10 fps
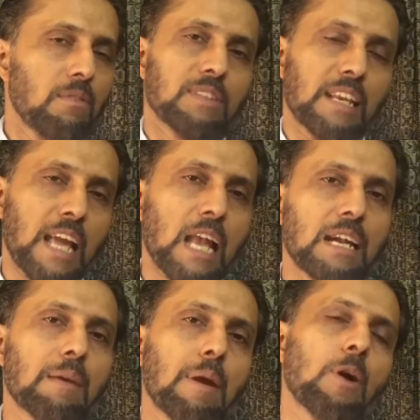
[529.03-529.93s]
The
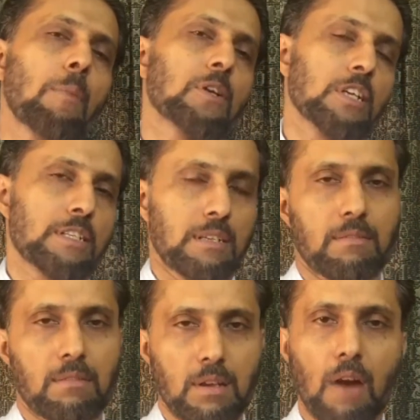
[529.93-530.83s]
reality may be opposite.
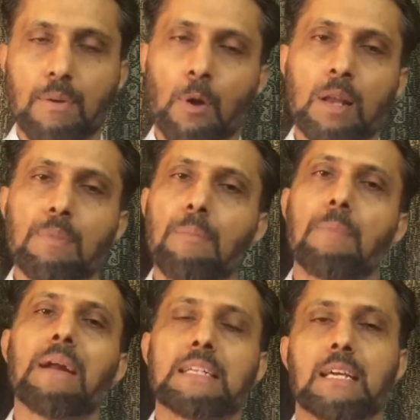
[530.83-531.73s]
Our product may
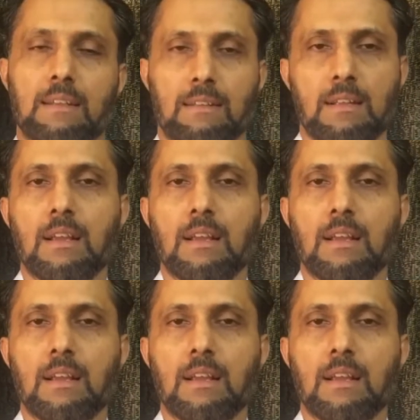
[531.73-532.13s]
be better